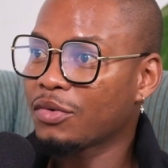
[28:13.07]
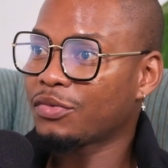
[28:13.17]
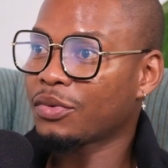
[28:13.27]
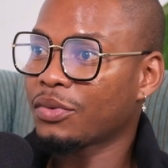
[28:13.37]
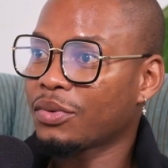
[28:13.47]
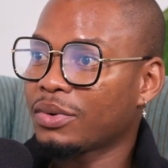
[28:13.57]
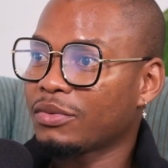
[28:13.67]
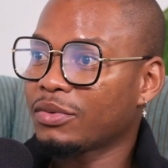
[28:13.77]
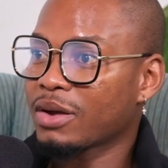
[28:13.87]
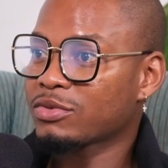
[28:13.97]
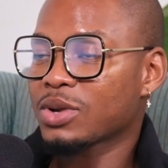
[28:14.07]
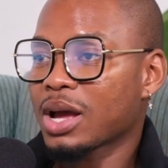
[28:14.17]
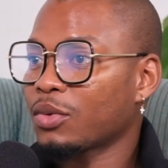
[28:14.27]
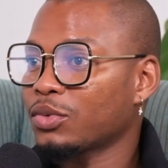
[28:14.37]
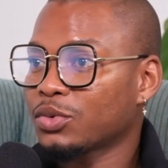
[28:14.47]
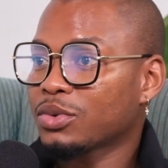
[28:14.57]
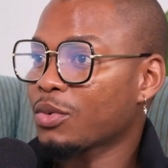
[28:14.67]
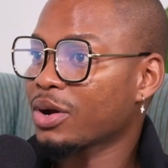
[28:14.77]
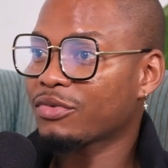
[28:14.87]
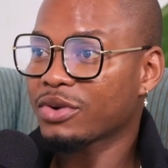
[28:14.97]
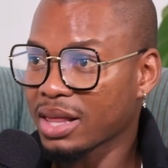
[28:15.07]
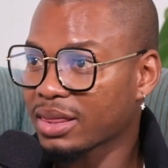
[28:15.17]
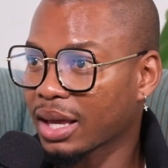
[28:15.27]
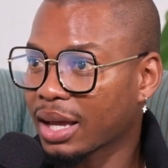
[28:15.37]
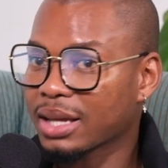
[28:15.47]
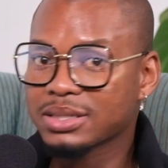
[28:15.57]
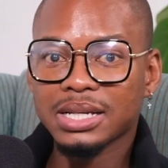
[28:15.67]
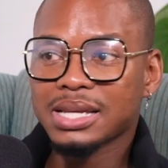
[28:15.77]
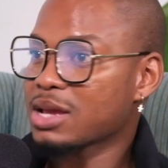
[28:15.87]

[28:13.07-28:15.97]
we'd have to do the work for nothing. I was like, yeah,